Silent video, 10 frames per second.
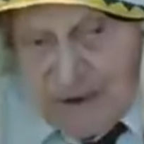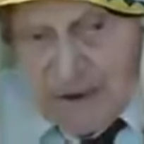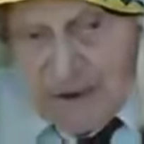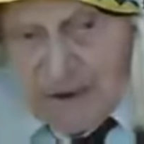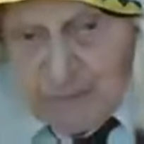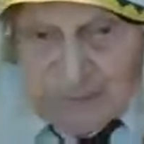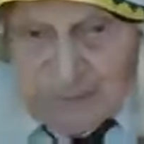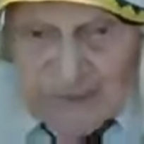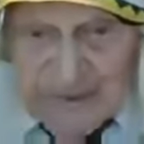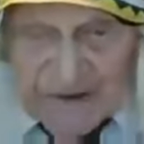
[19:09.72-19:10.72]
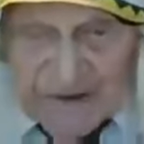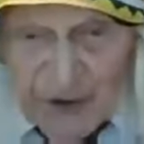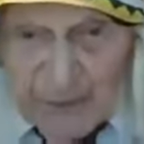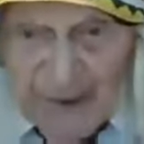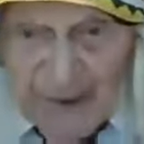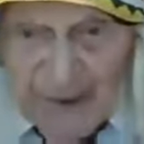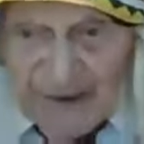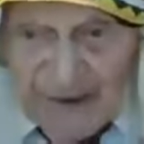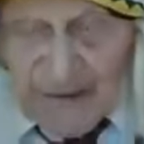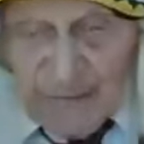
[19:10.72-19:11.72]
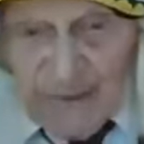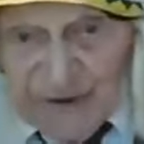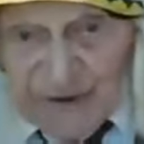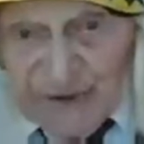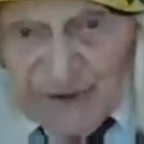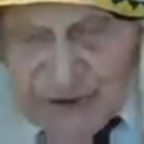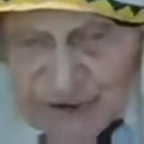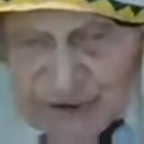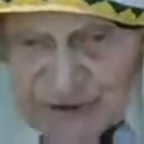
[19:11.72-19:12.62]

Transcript: But when I started making it, ranchers could